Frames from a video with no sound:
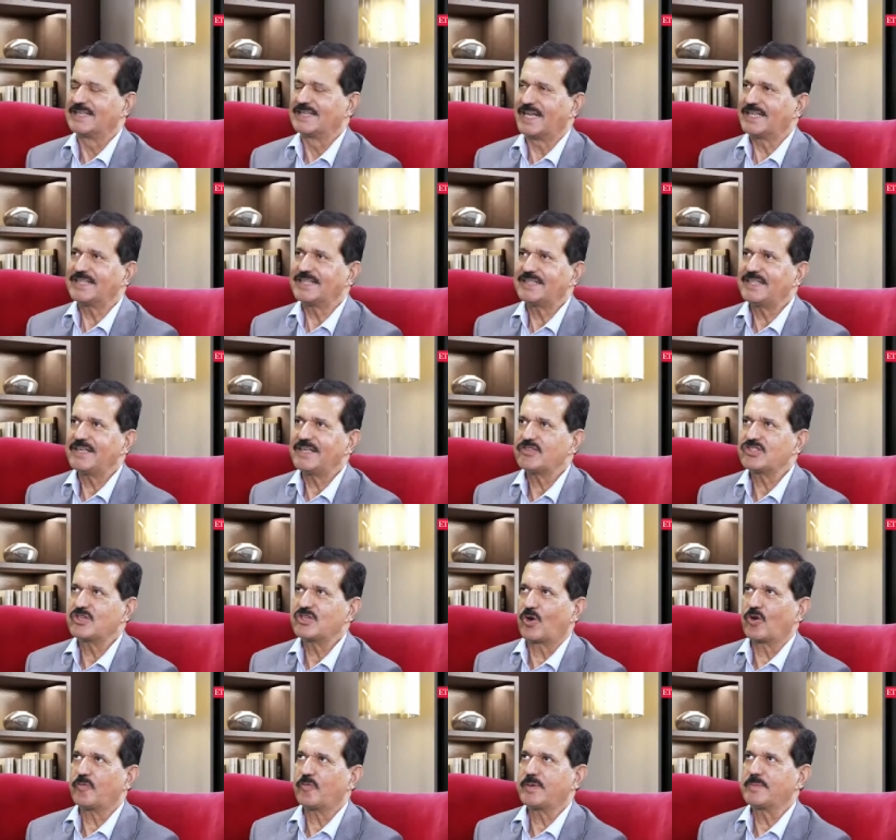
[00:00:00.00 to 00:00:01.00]
The other thing which a
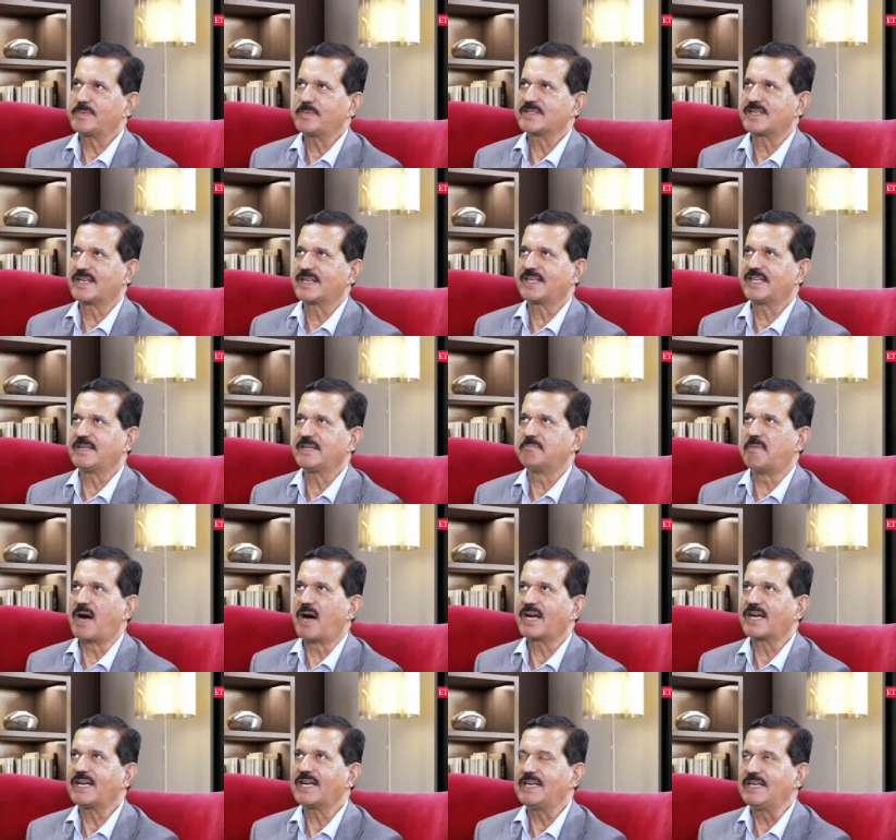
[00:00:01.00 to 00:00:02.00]
lot of people say is
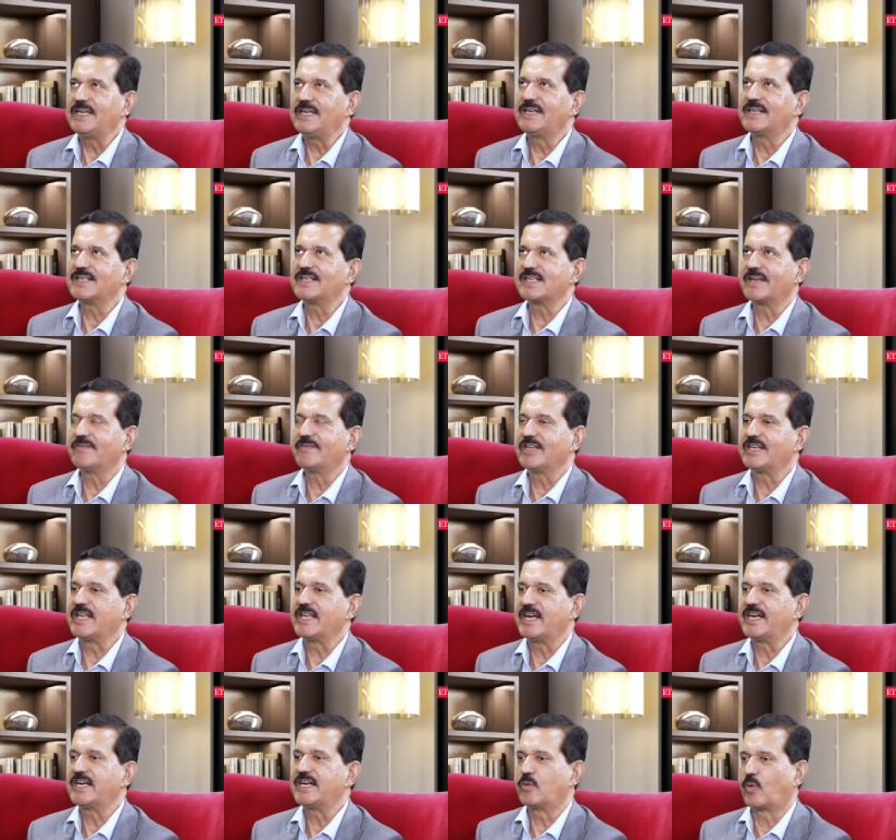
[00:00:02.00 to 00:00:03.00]
market leaders have an
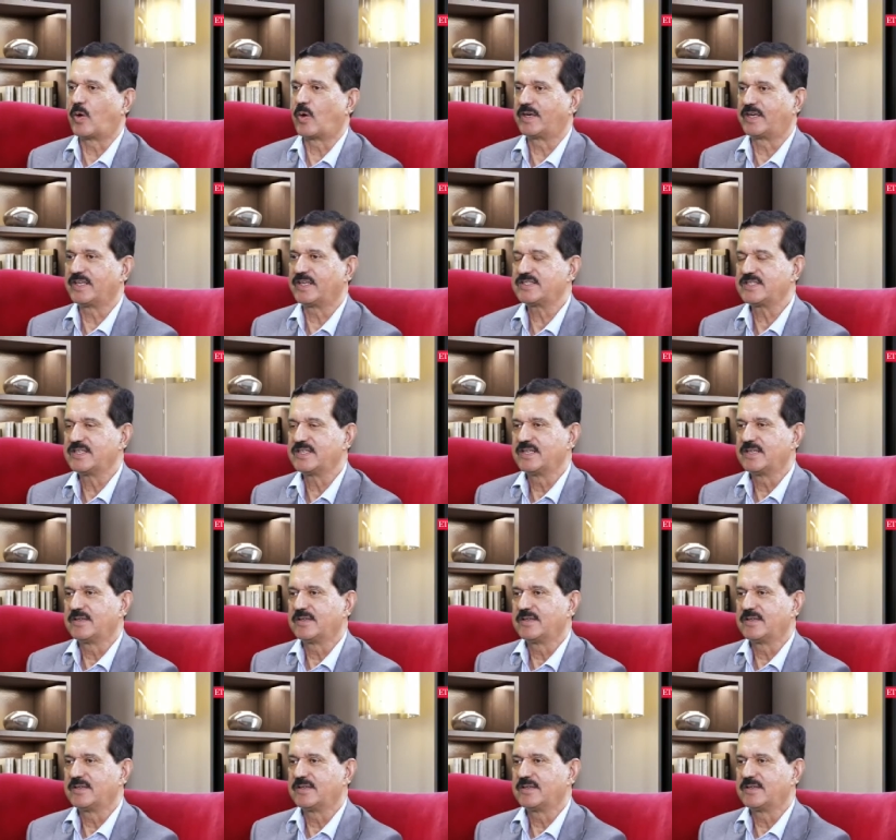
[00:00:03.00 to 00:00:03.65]
inherent advantage,